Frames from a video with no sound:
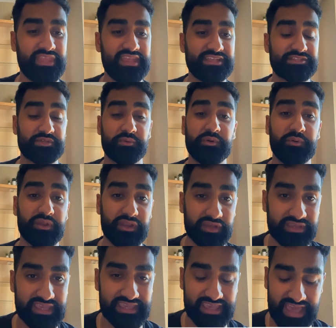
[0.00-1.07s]
So we were
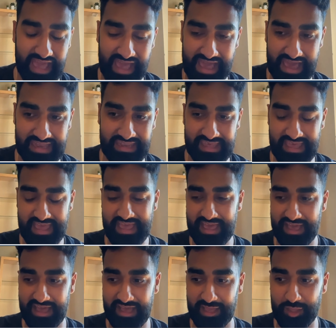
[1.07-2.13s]
looking at
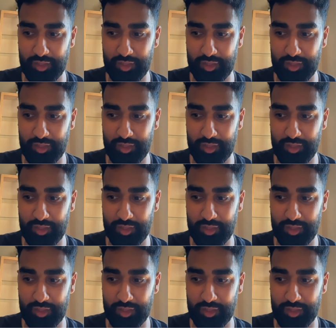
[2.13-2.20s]
uh,